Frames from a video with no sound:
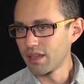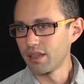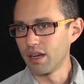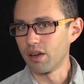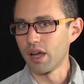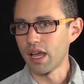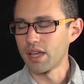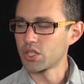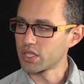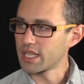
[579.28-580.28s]
You know,
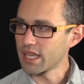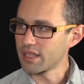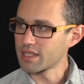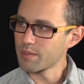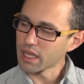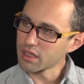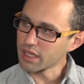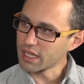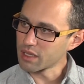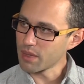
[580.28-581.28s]
I should say that
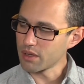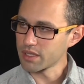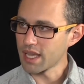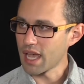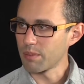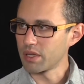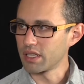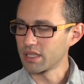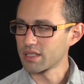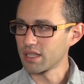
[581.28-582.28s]
speculating about what's
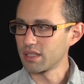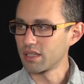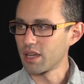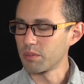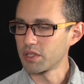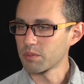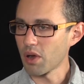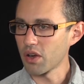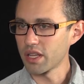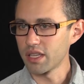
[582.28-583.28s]
happening inside the Communist
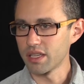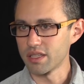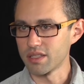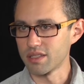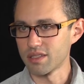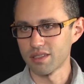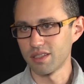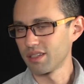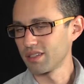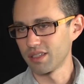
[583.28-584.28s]
Party is,
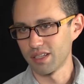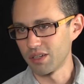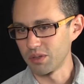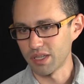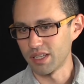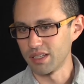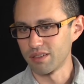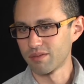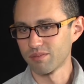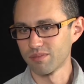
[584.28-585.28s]
you know, you can
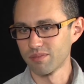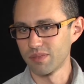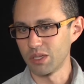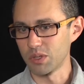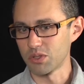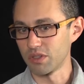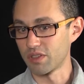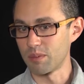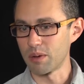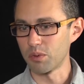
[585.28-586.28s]
sort of
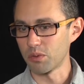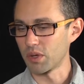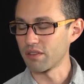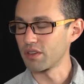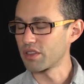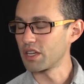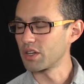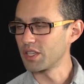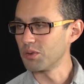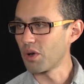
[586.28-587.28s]
come up with whatever
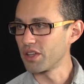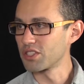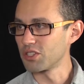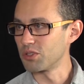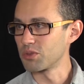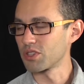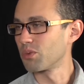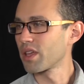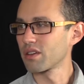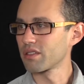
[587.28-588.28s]
theory you want to. So
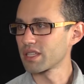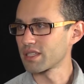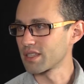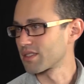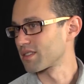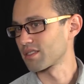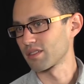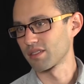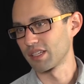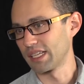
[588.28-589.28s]
whether this is
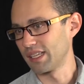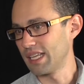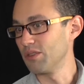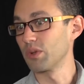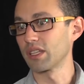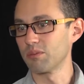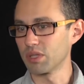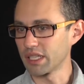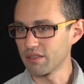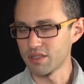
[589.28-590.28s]
he really
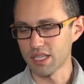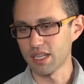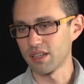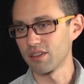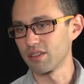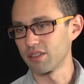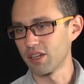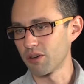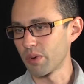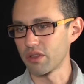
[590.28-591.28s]
believes it or, you
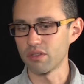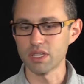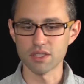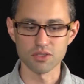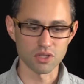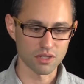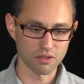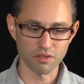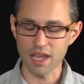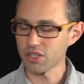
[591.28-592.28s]
know, whether this is
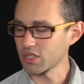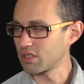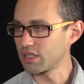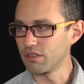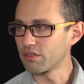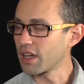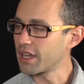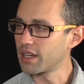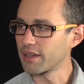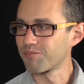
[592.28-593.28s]
just factional
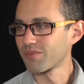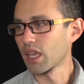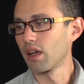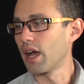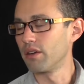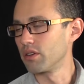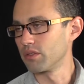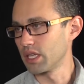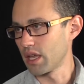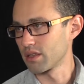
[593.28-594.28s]
infighting, I don't know
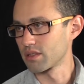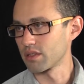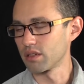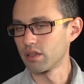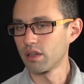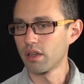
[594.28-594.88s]
the answer.